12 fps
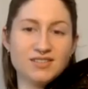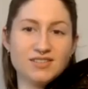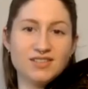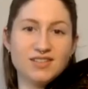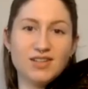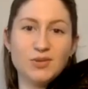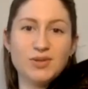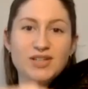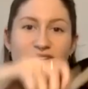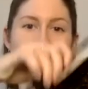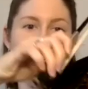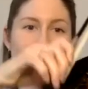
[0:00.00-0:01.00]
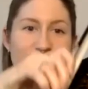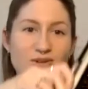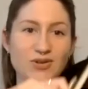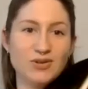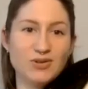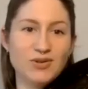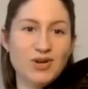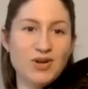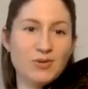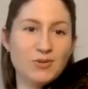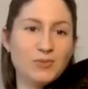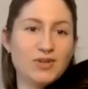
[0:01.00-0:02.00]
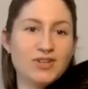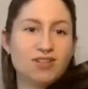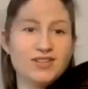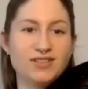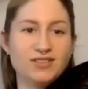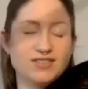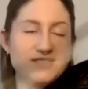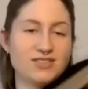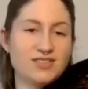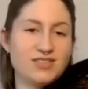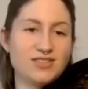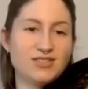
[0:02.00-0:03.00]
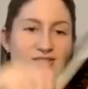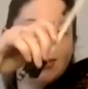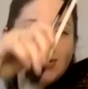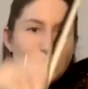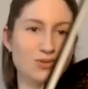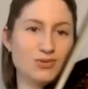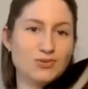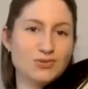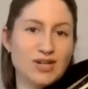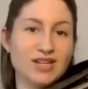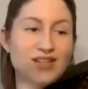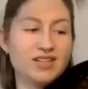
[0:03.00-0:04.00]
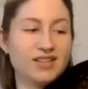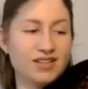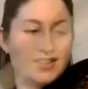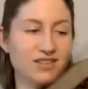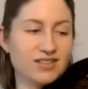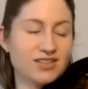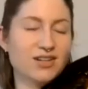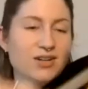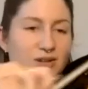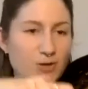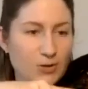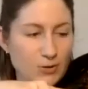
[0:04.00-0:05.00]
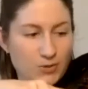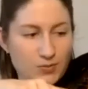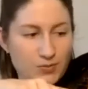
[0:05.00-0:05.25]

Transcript: Here we go. One, two, ready, go.